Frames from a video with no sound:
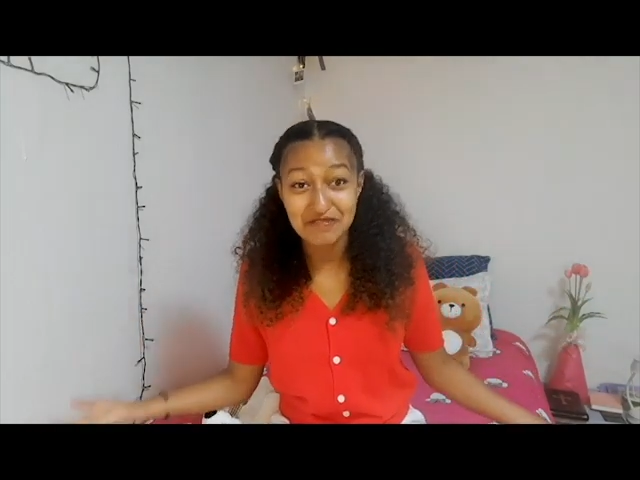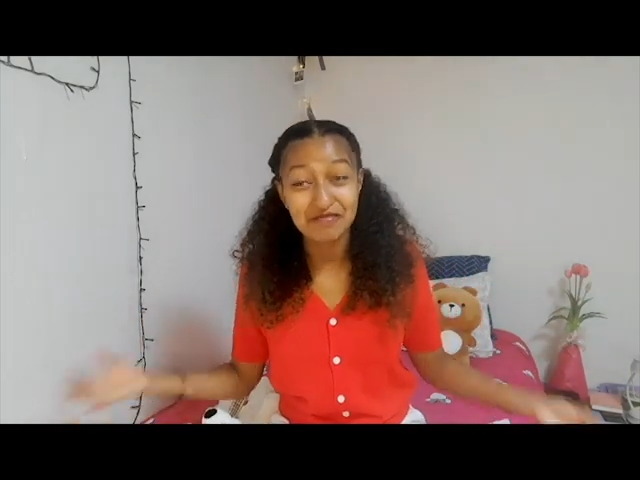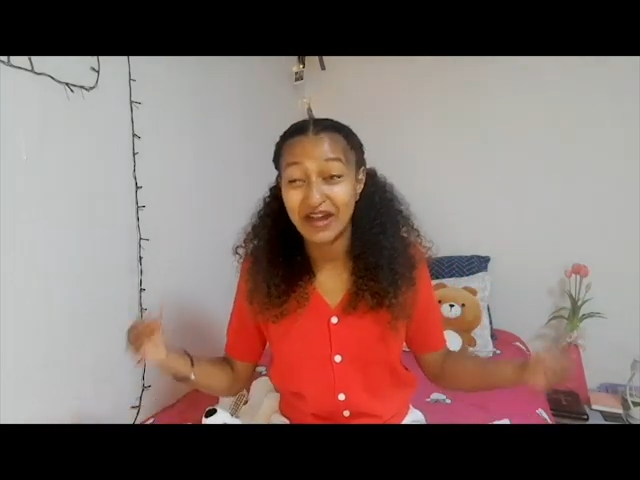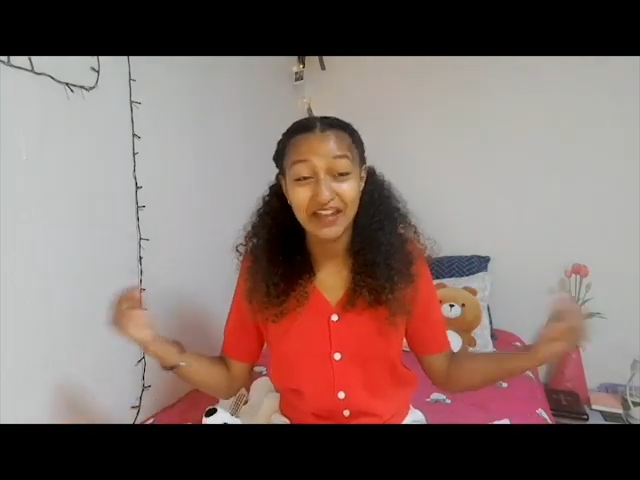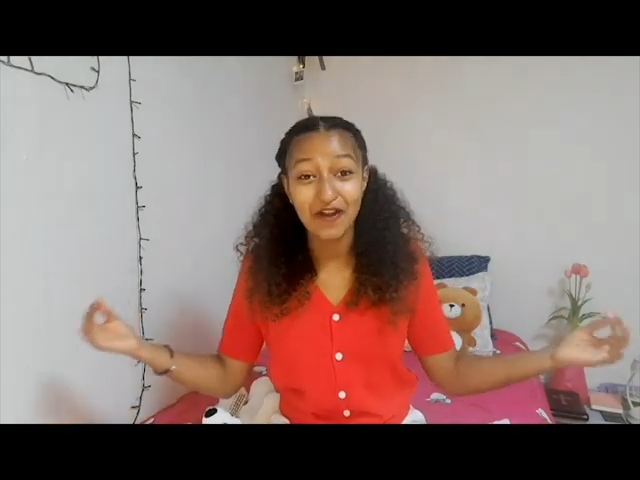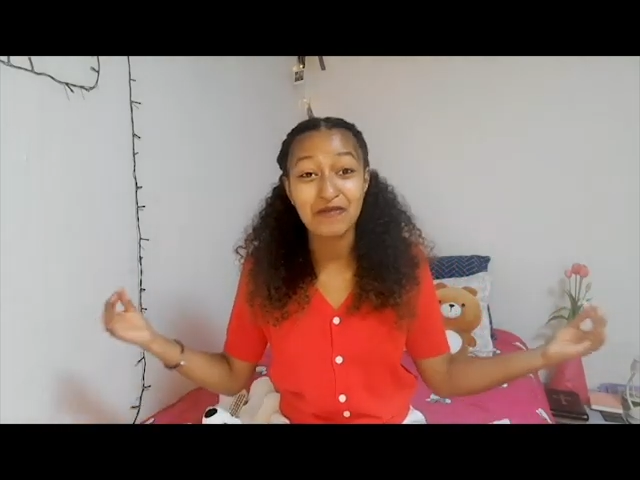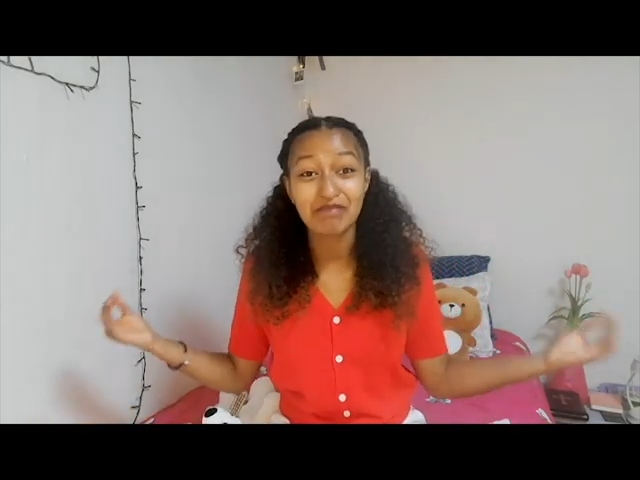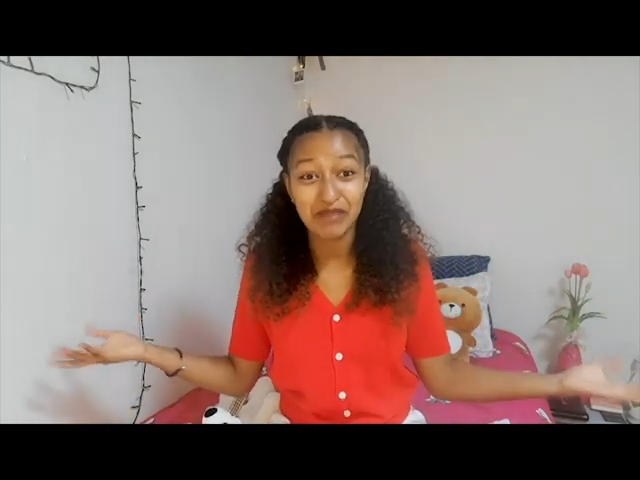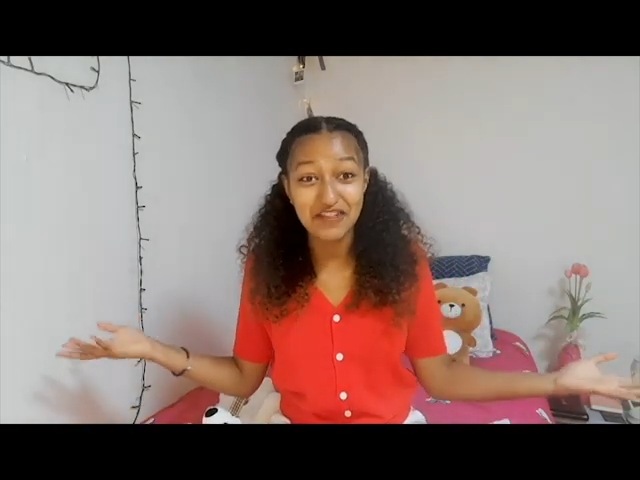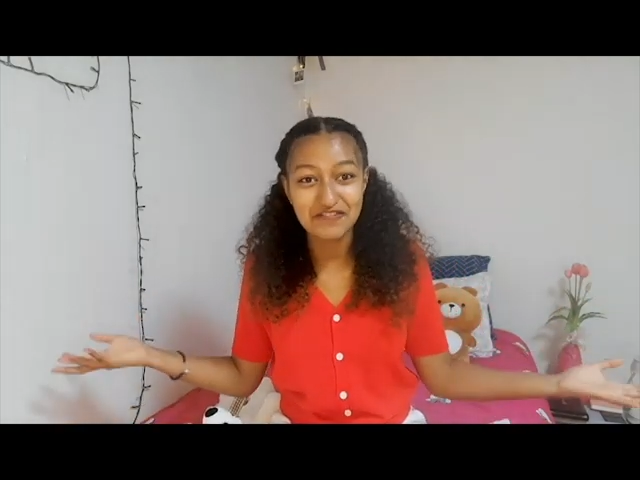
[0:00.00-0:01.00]
my own
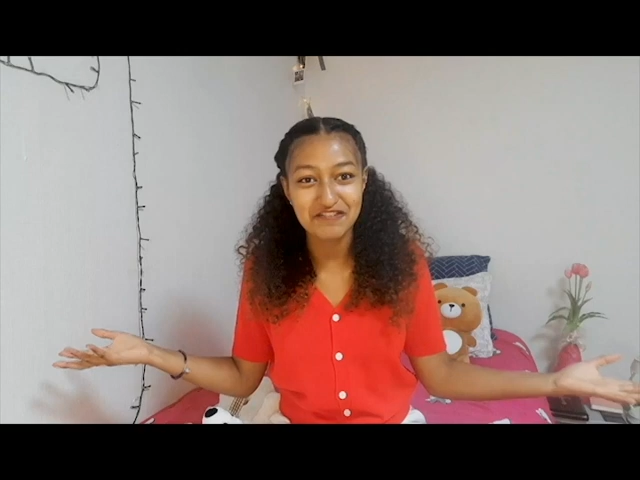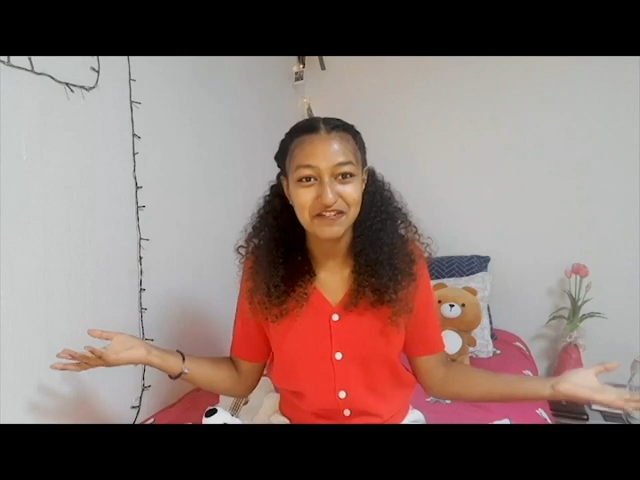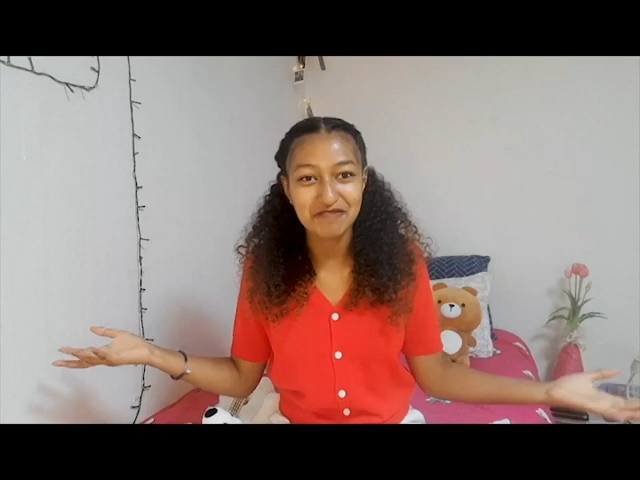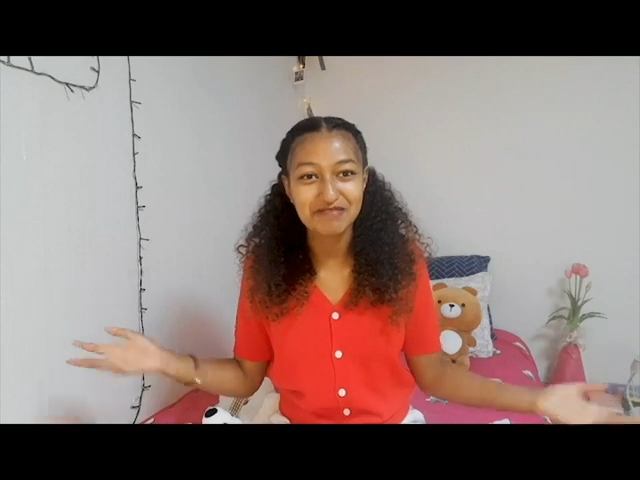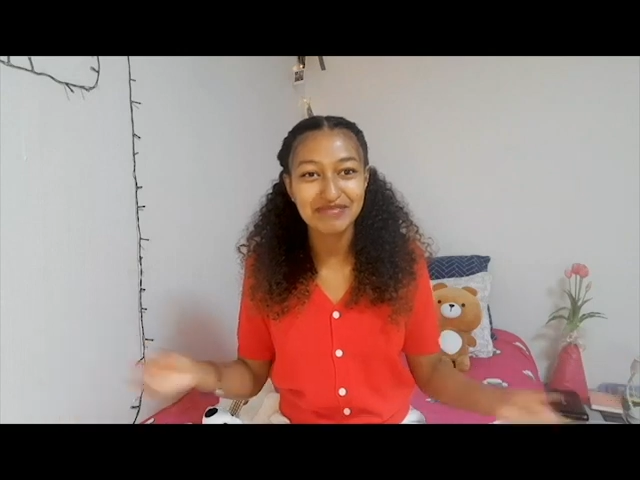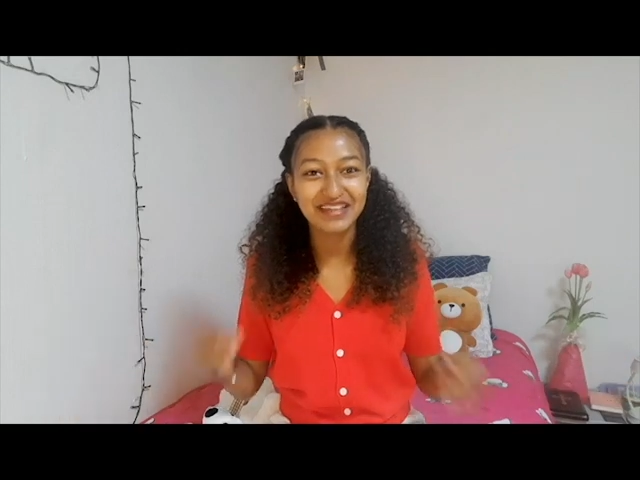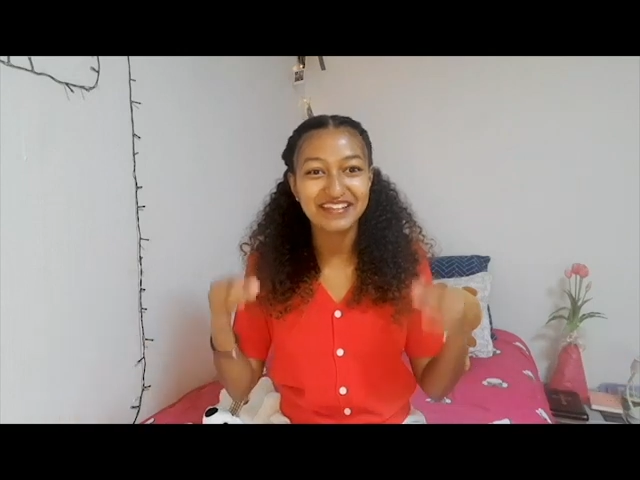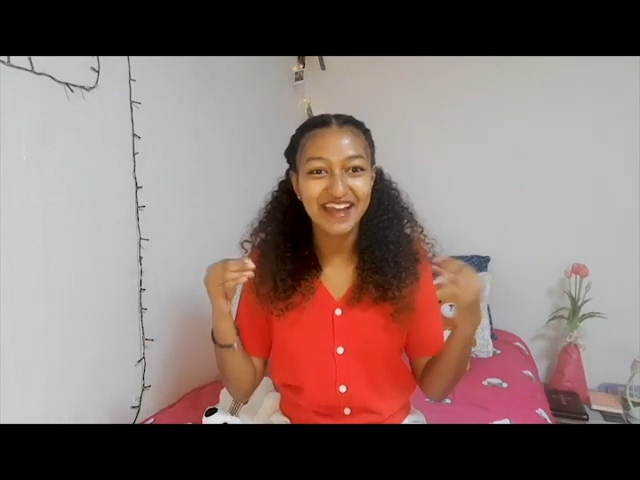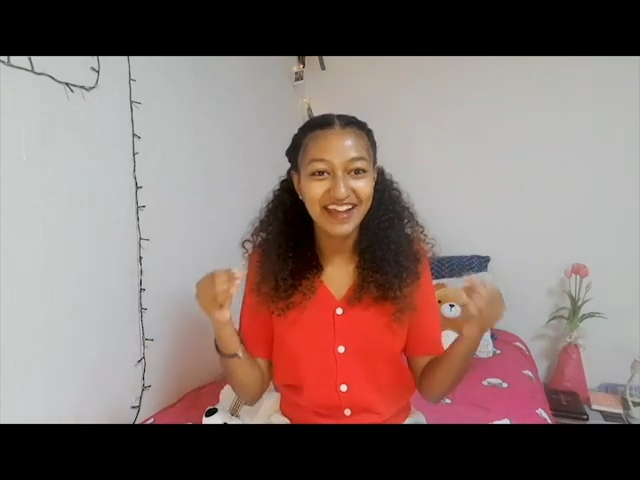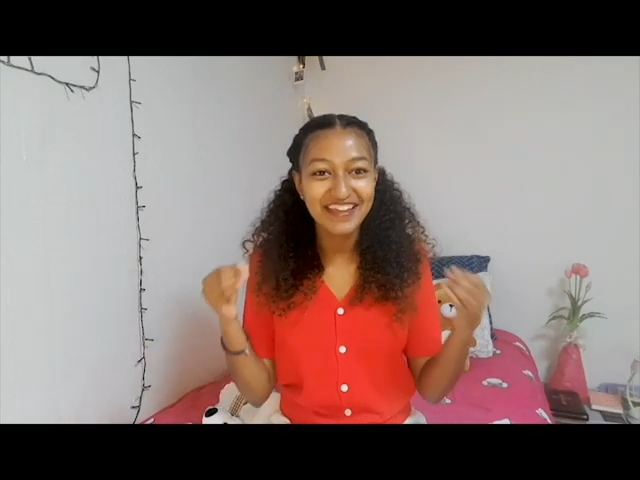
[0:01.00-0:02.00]
bedroom, but
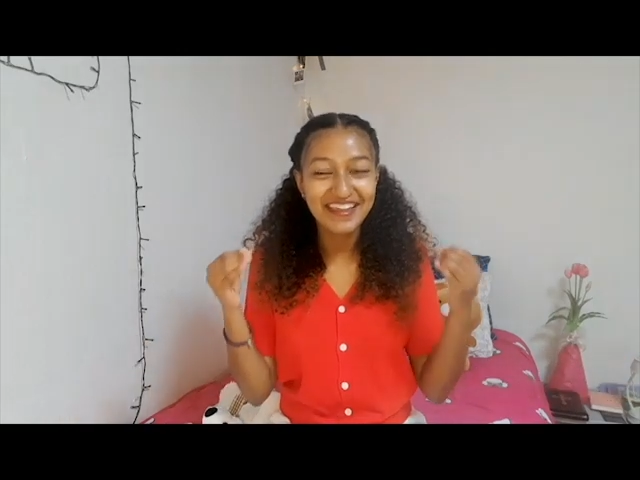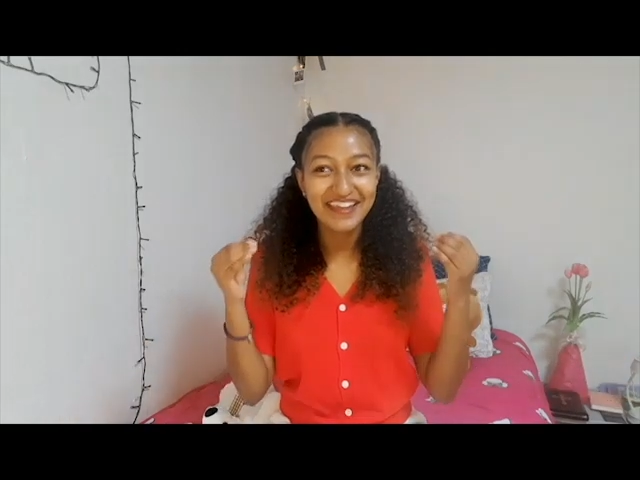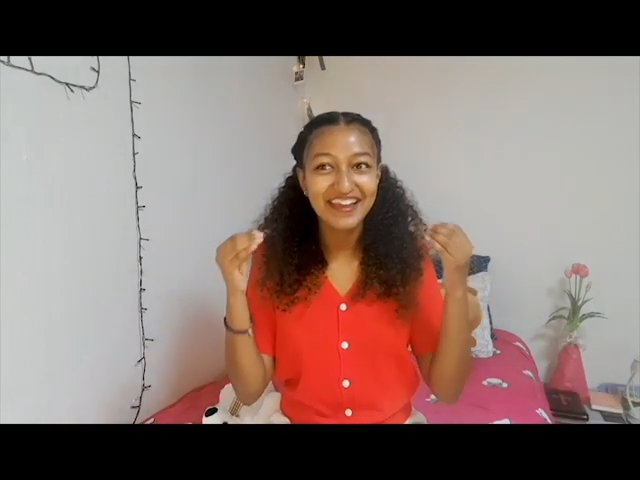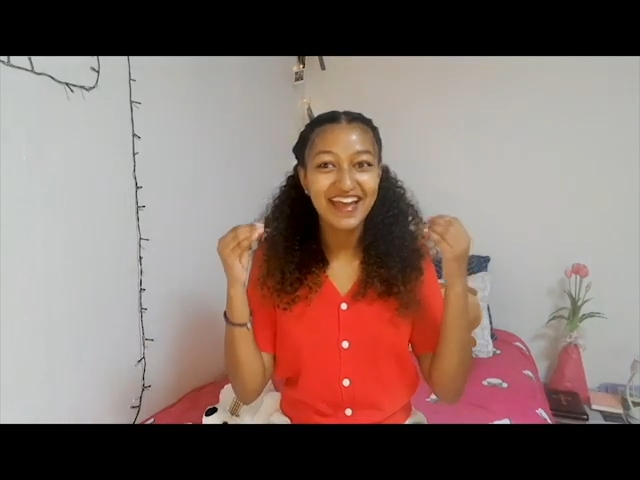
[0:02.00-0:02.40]
I